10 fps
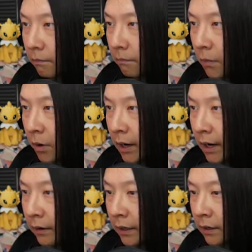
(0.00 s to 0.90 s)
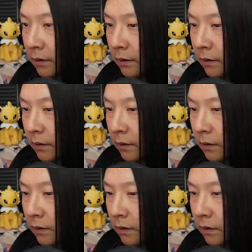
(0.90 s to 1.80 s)
boy howdy.
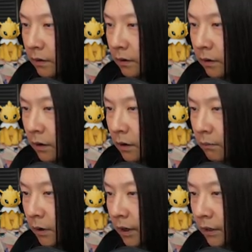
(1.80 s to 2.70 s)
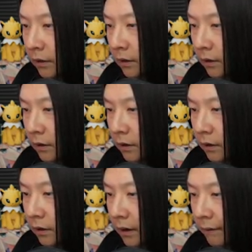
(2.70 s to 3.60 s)
Oh, boy.
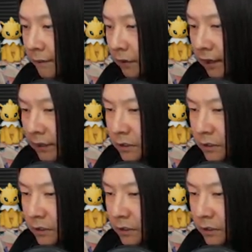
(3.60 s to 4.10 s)
I feel like